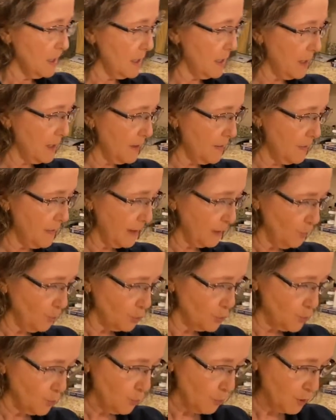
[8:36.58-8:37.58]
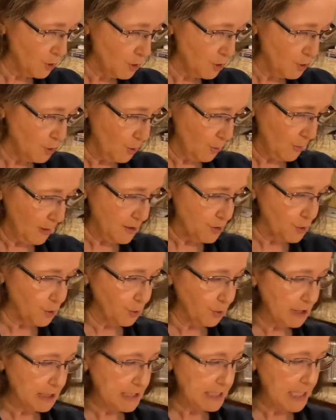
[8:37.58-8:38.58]
And then what you're going to do is you're
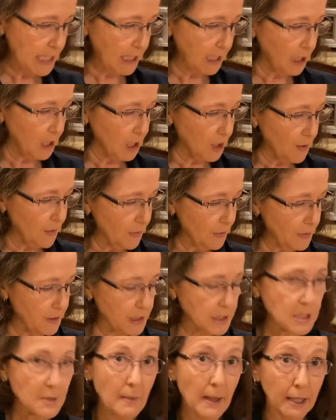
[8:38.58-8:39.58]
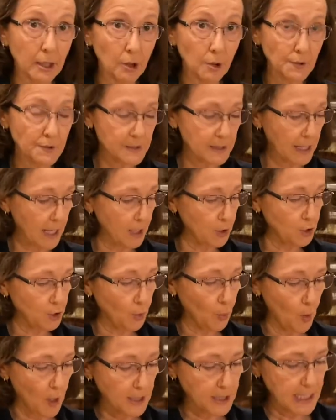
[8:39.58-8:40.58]
going to take the tomatoes, and you want to